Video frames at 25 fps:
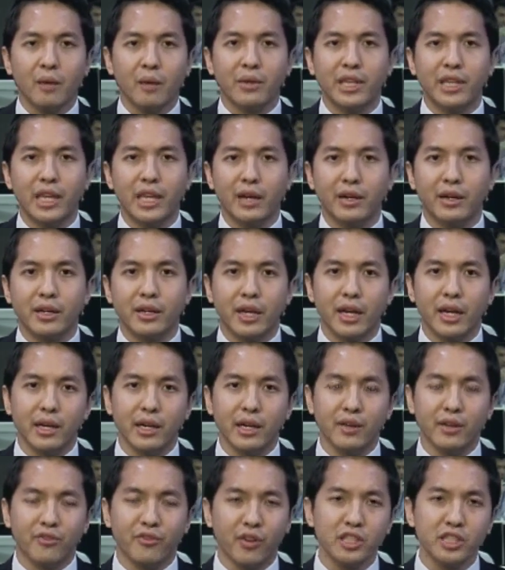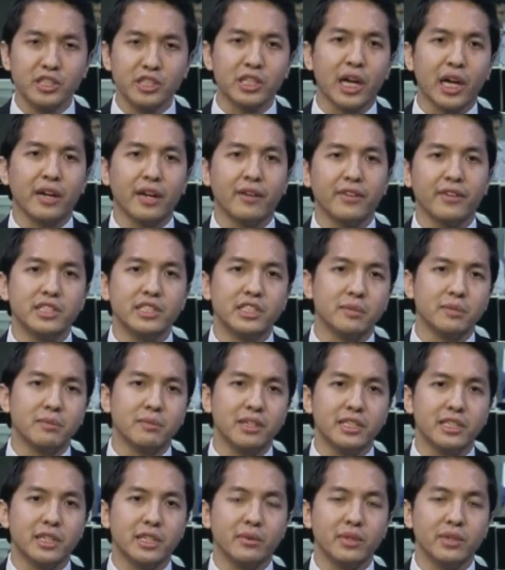But then, in the first sign of
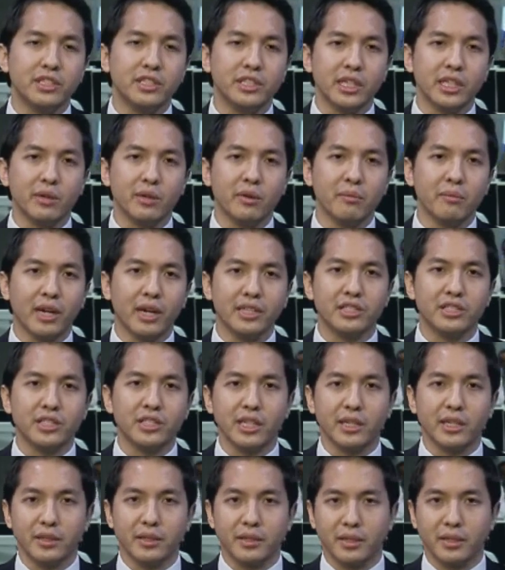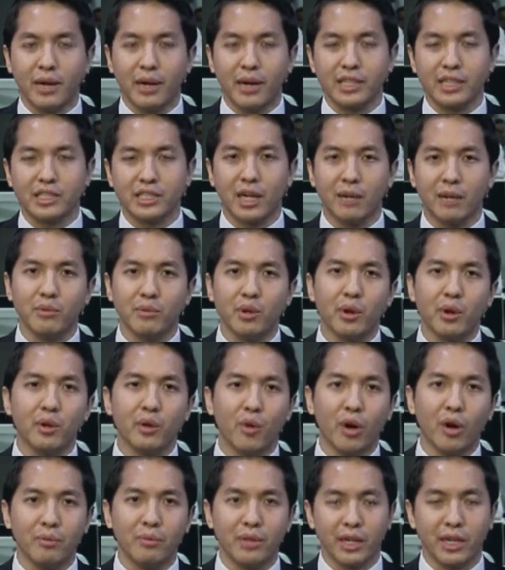instability we might see the baht tumble
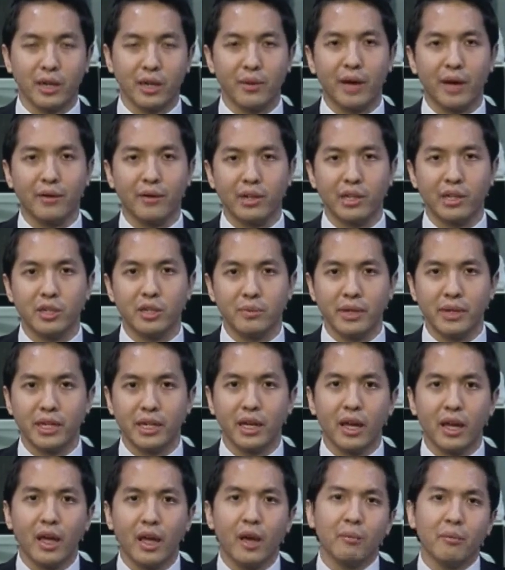and wobbling around a little bit.